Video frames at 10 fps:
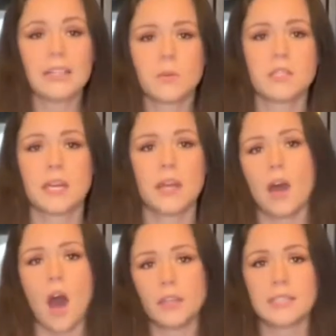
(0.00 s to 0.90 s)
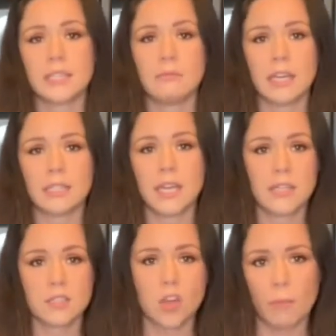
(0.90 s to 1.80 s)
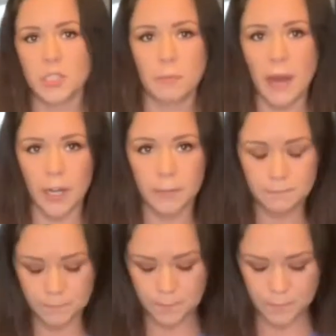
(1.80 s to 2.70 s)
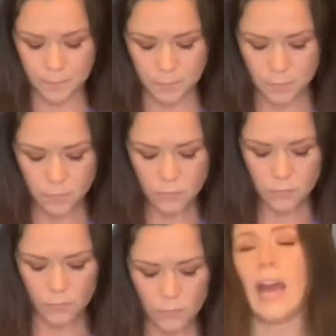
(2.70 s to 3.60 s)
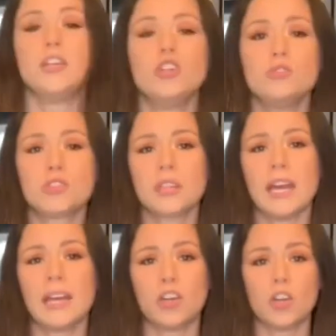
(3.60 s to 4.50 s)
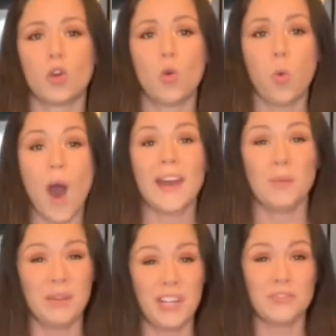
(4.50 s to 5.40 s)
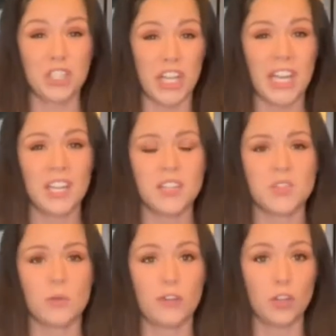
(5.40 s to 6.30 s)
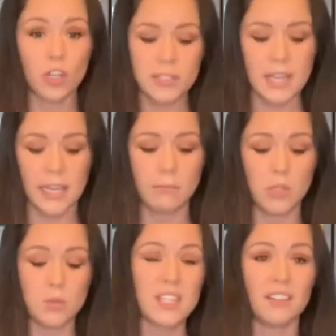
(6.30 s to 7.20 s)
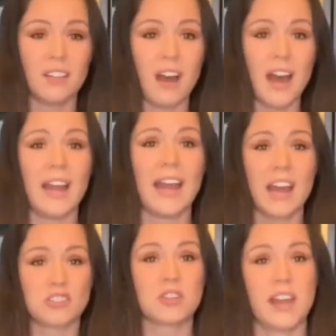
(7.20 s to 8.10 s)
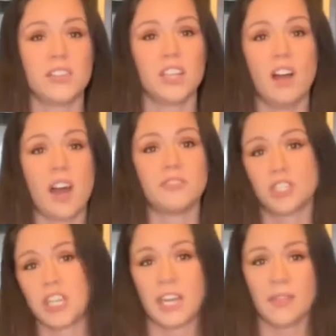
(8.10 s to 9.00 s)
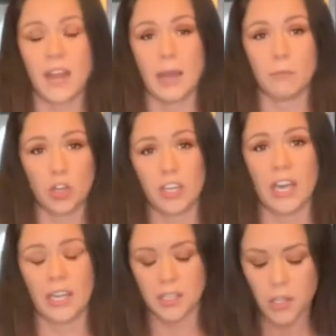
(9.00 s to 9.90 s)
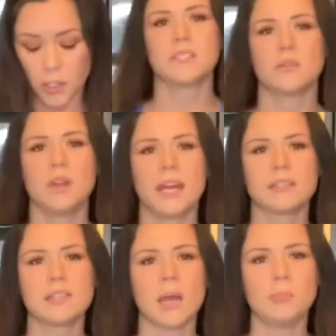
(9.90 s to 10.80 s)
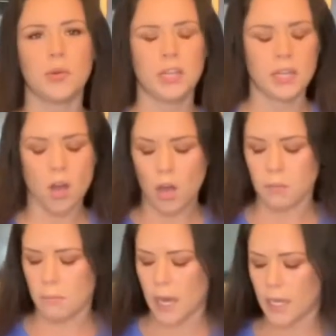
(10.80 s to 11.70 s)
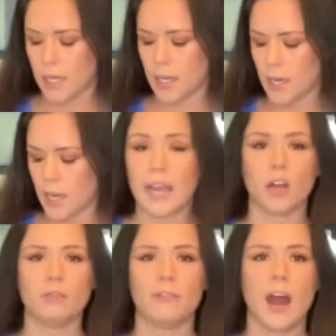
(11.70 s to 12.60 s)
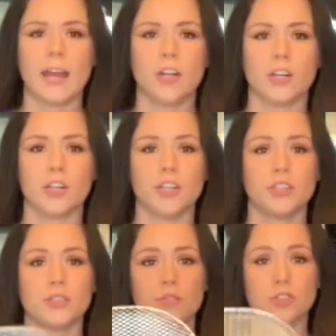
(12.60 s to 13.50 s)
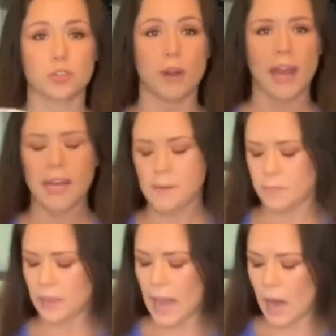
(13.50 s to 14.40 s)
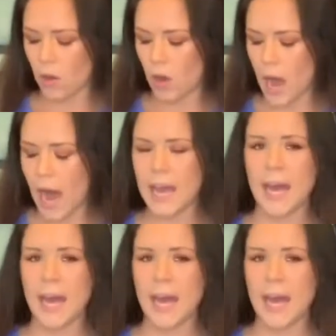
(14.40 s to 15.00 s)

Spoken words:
what's gonna honestly make it taste so much better. And usually I cook quite a bit of chicken, so if it looks like I'm using a lot, I actually have a lot of chicken that I'm cooking. So next I put it on my air fryer tray. Now I